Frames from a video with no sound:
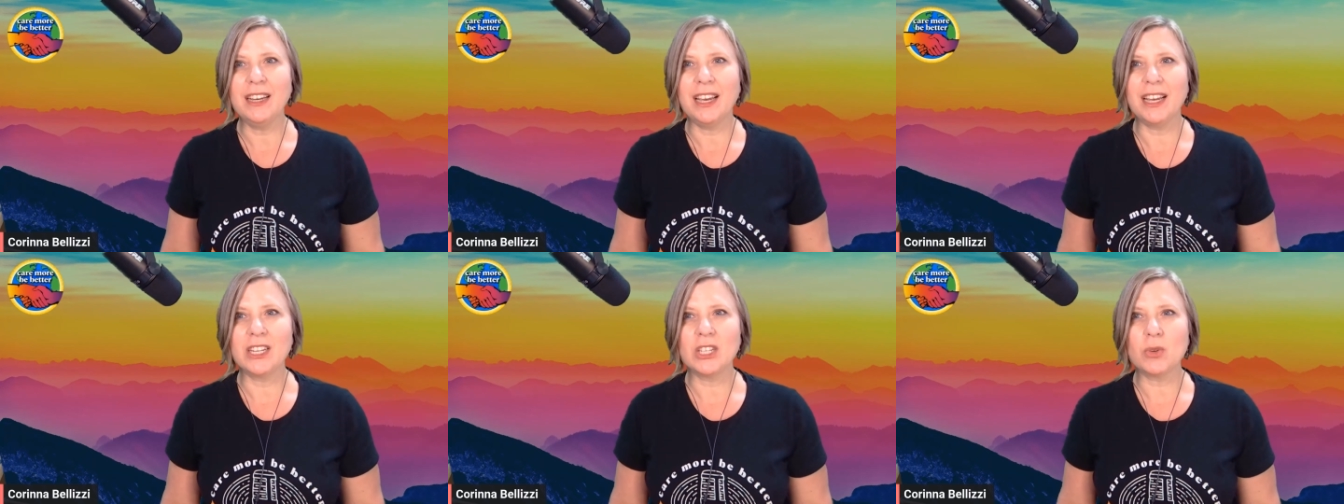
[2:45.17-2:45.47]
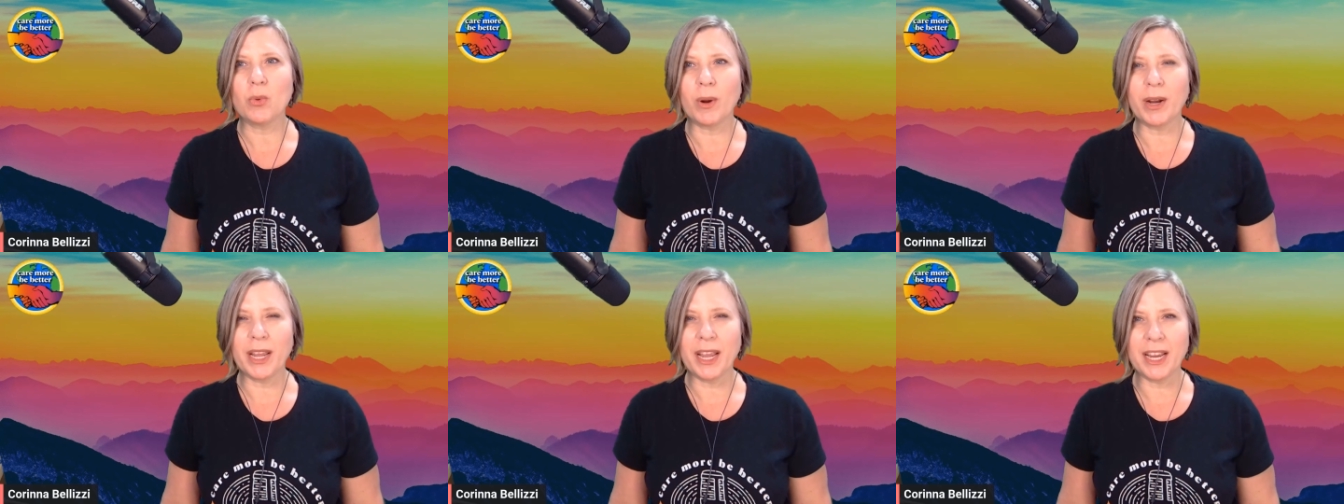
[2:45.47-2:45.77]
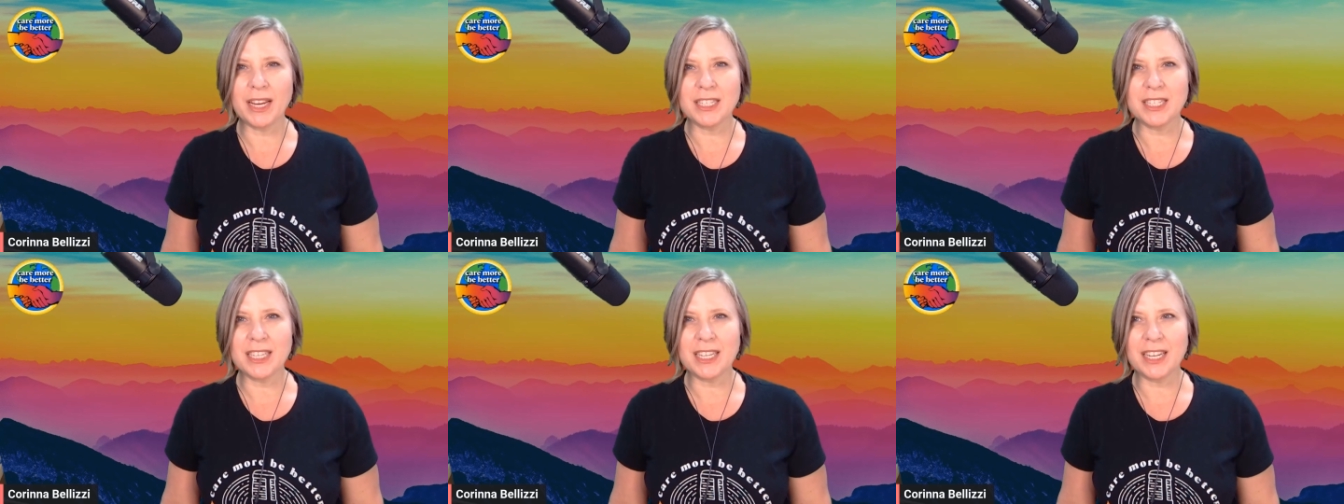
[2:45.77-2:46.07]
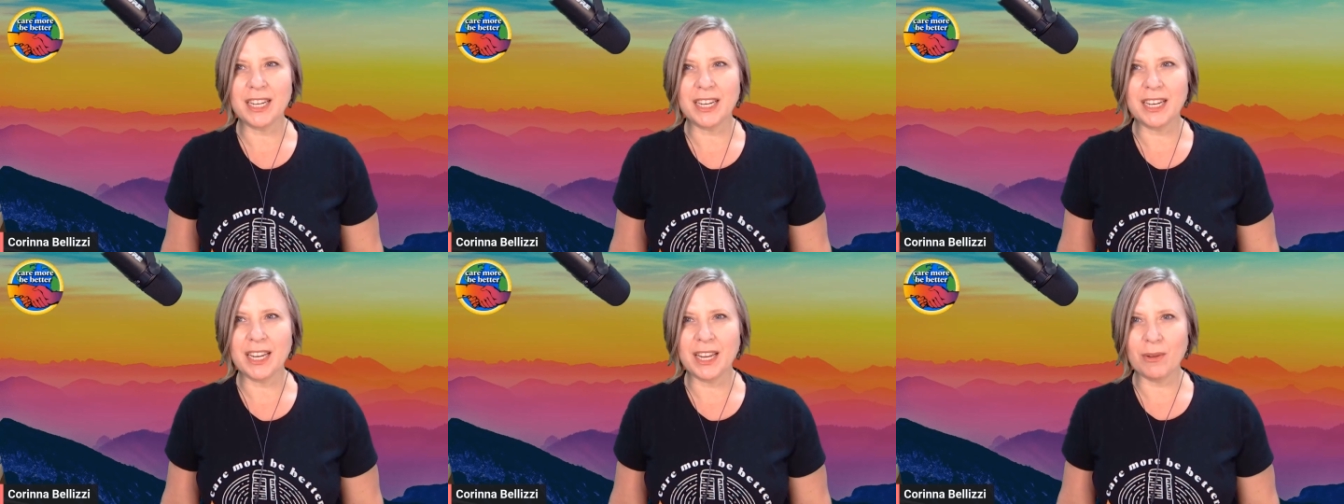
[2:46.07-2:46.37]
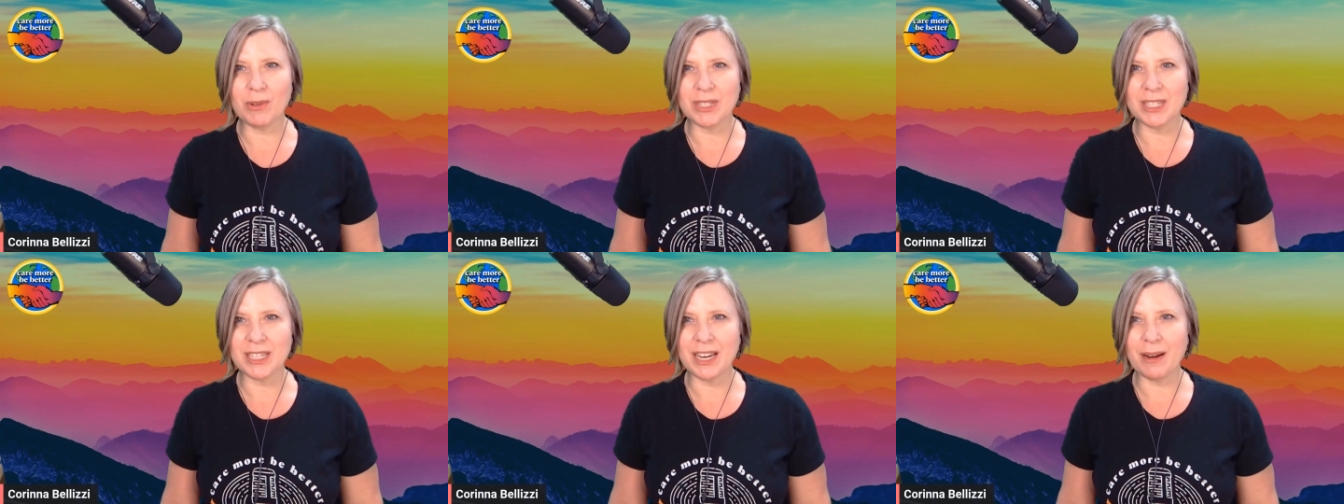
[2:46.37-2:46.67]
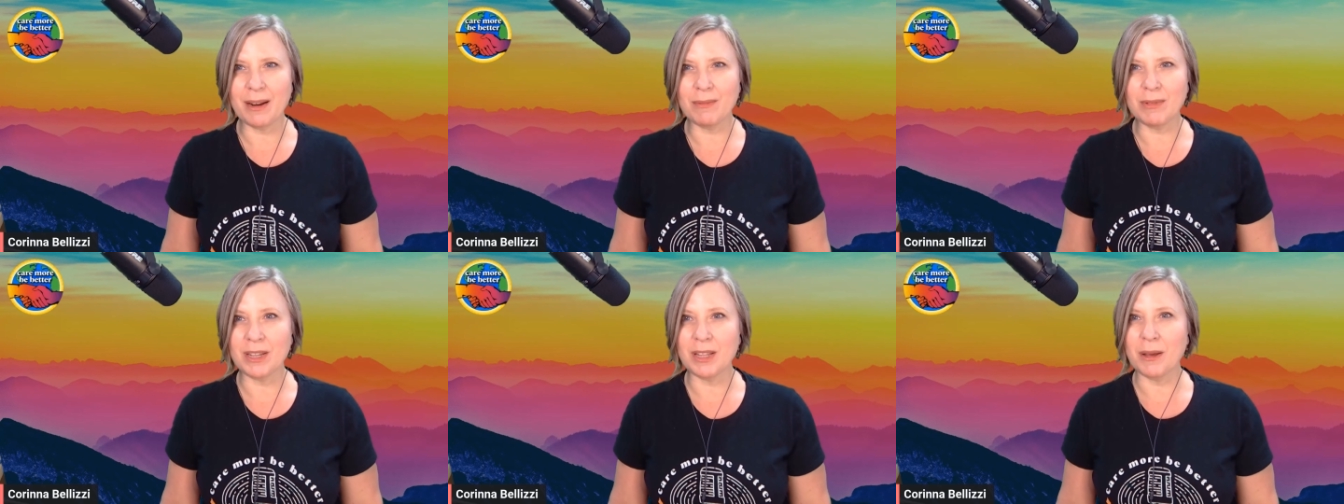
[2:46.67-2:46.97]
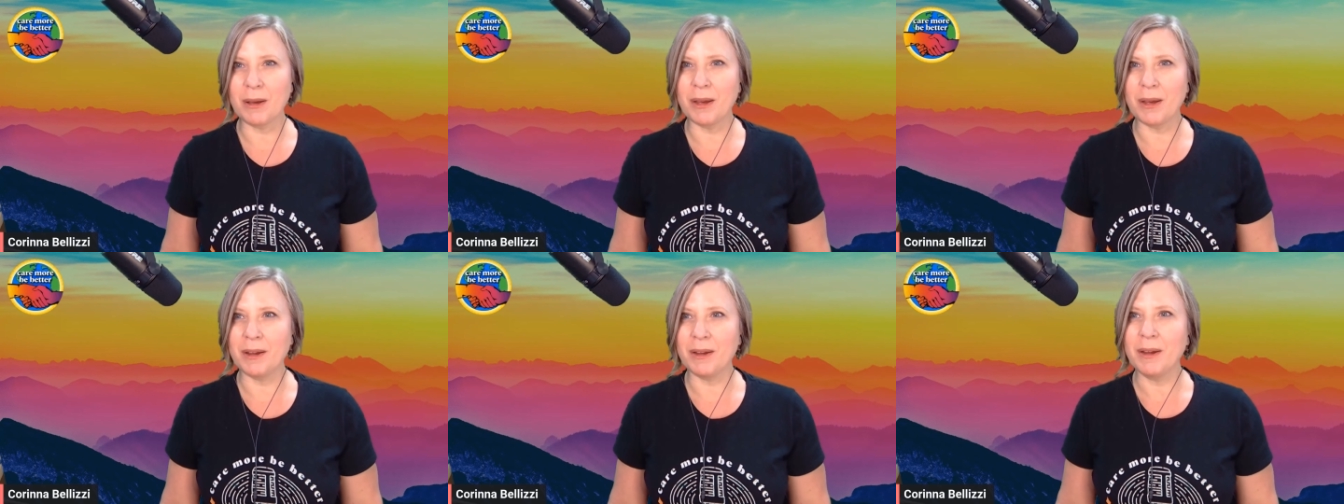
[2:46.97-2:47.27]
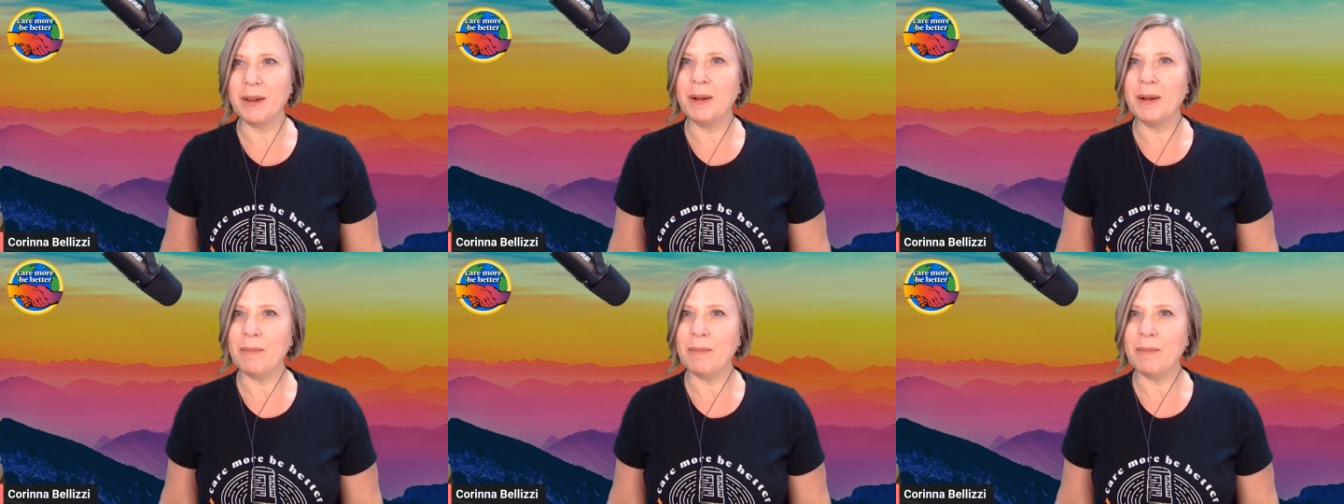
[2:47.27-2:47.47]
In 2018, he was named the